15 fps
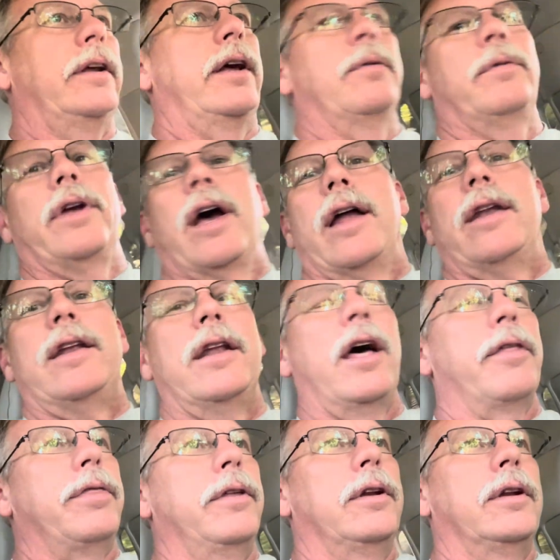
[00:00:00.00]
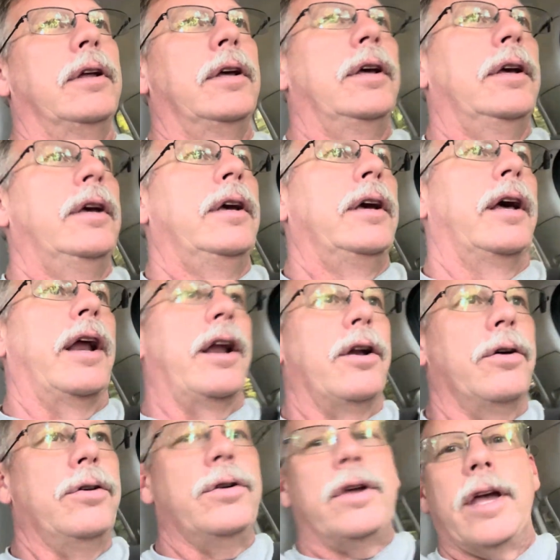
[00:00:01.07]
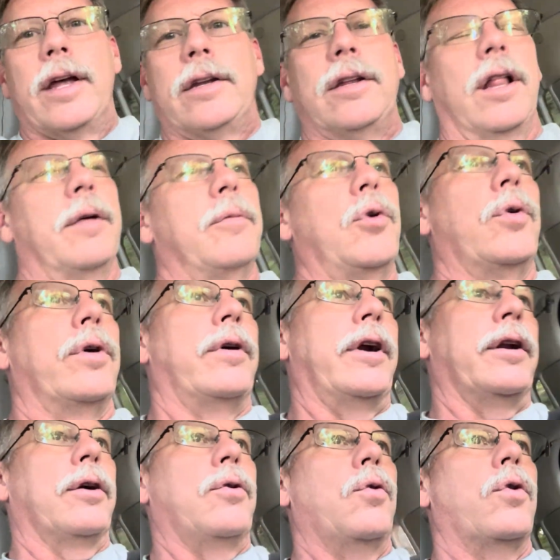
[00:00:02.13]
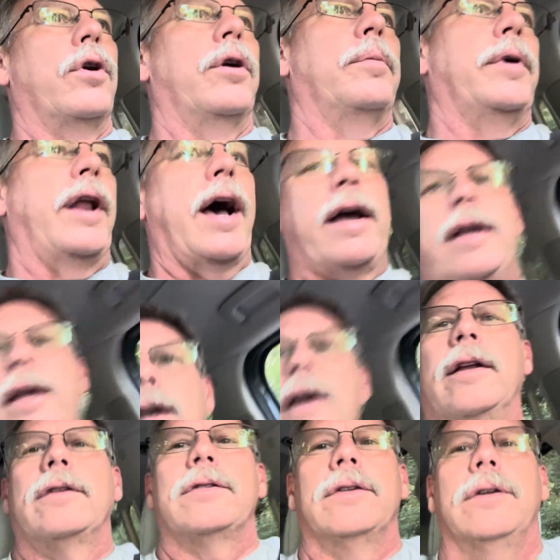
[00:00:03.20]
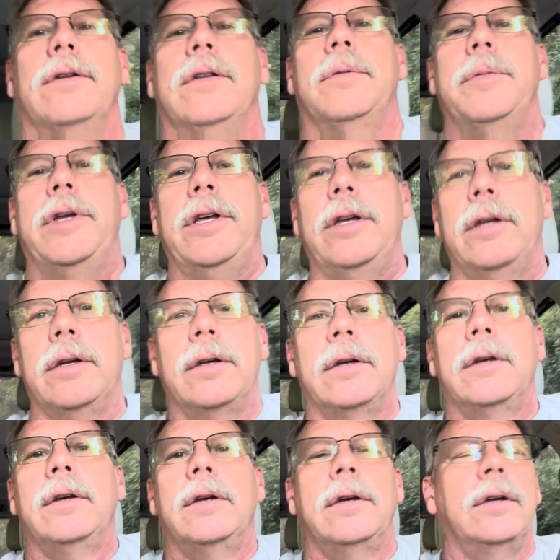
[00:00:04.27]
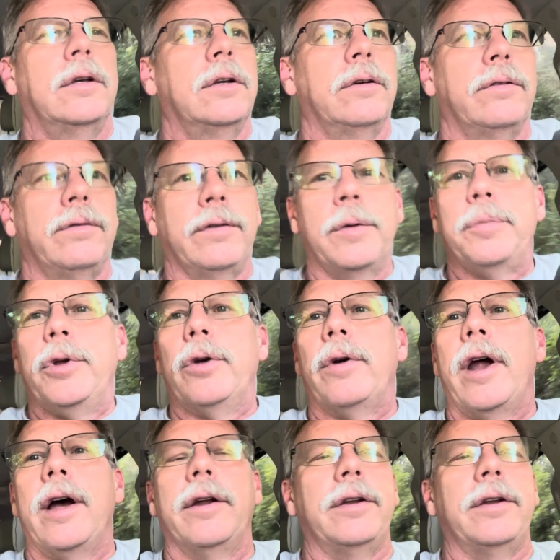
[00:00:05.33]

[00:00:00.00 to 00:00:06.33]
and we got nothing. And I know you can't tell I'm going around a corner, but I can. So let me flip you around